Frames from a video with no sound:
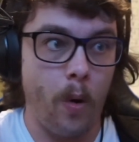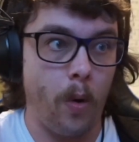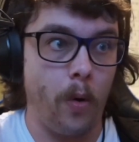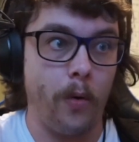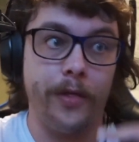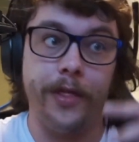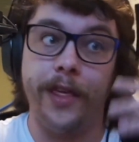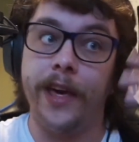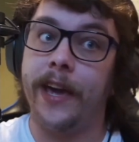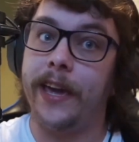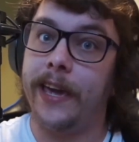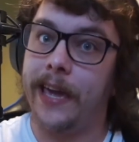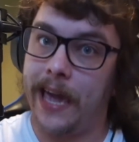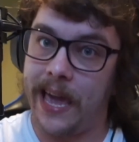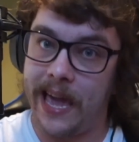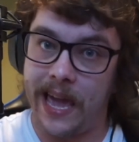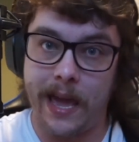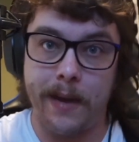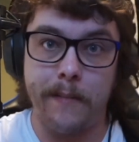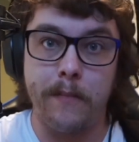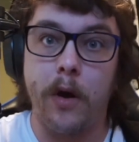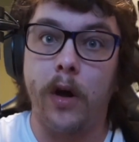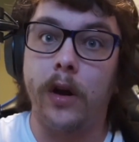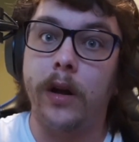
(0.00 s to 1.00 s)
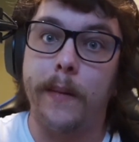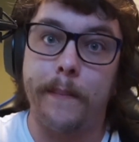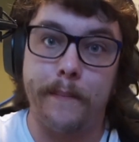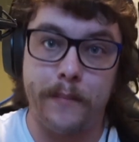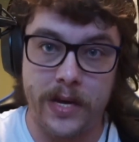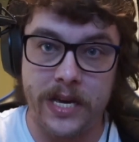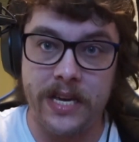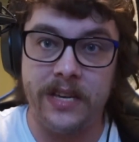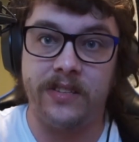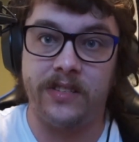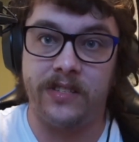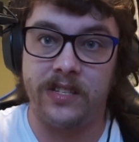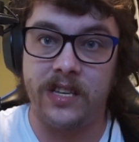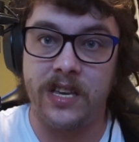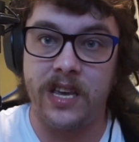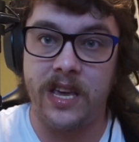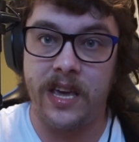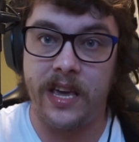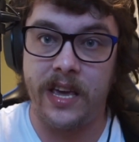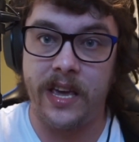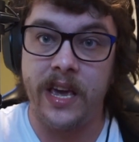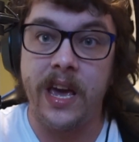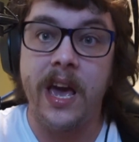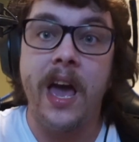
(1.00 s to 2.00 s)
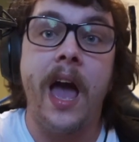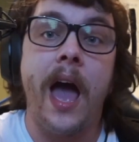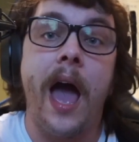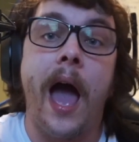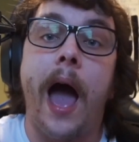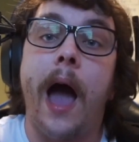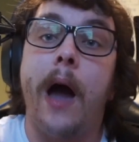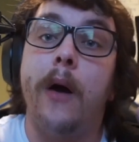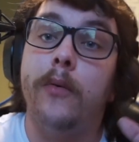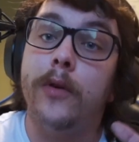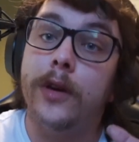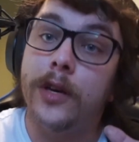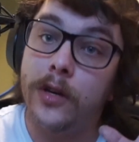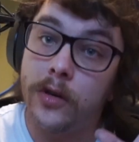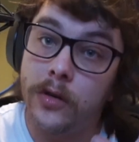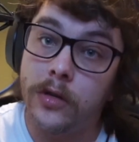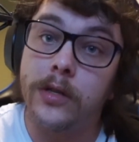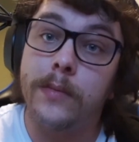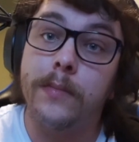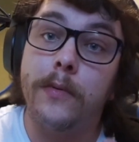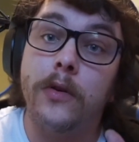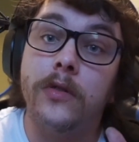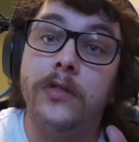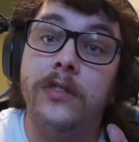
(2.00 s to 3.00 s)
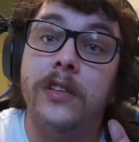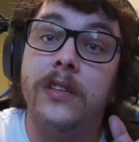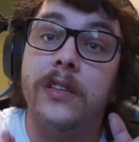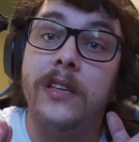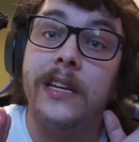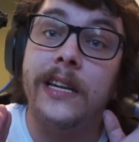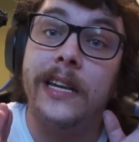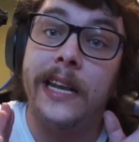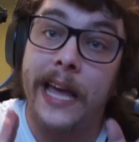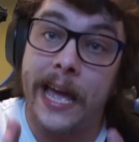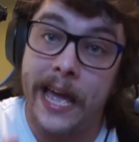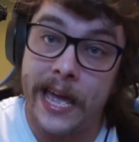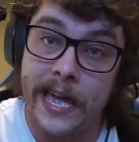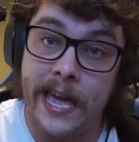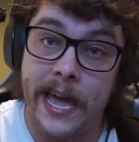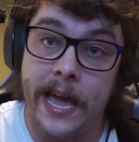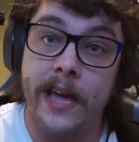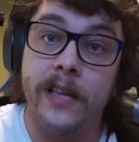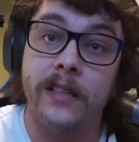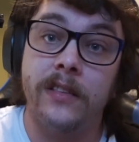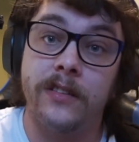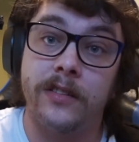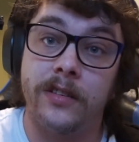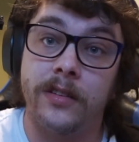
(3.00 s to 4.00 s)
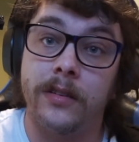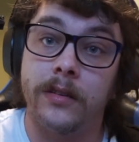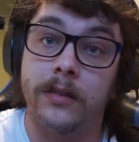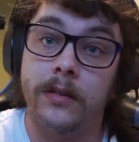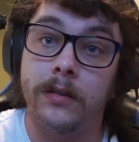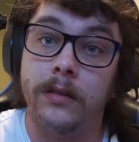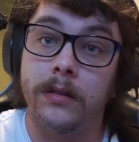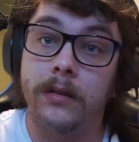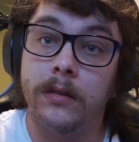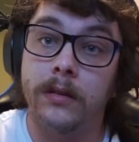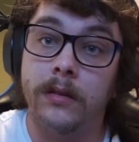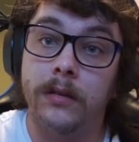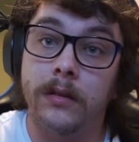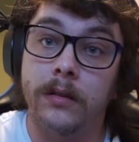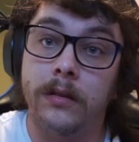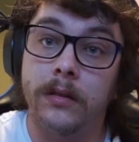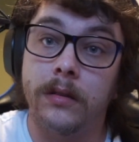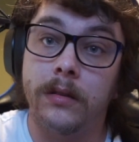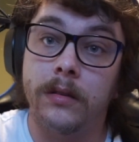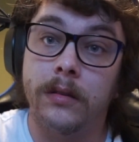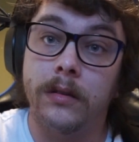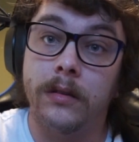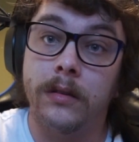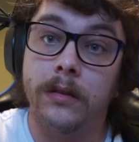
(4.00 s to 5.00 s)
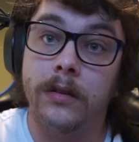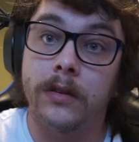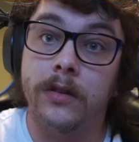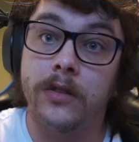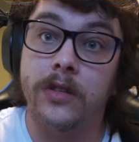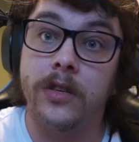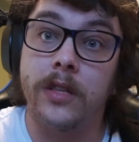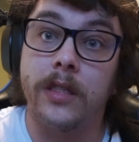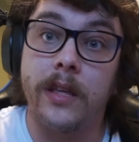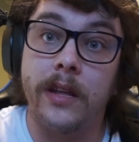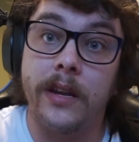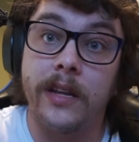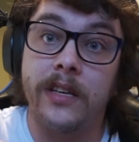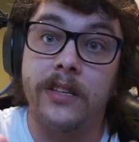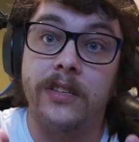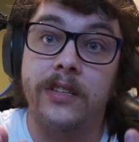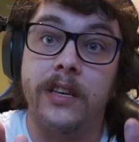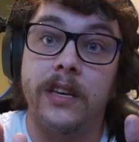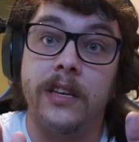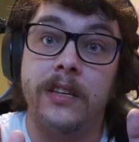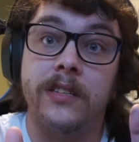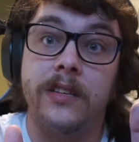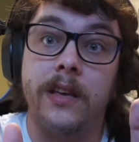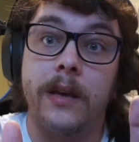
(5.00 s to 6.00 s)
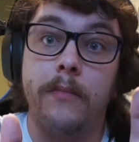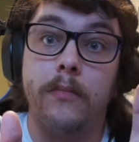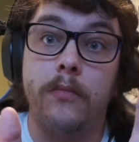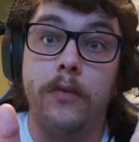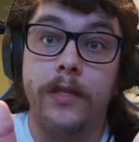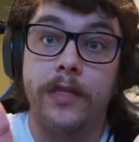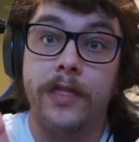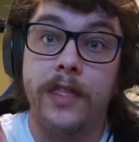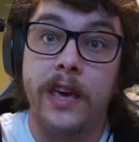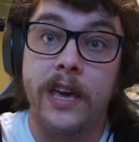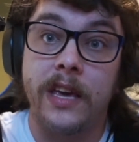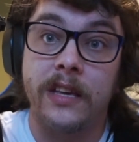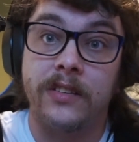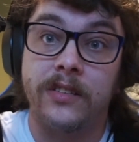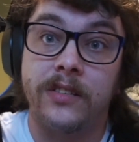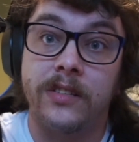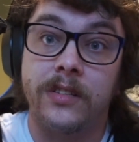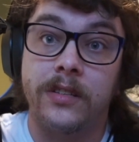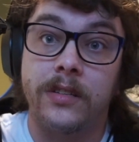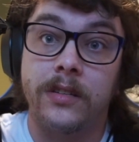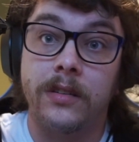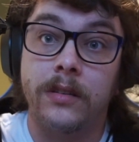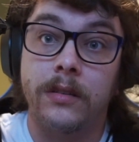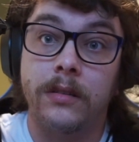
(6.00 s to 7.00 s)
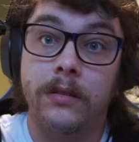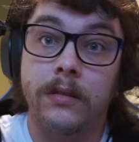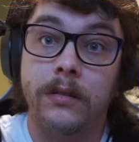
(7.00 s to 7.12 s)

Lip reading: or the game on a PC? How are you supposed to delay it so that it syncs up with this?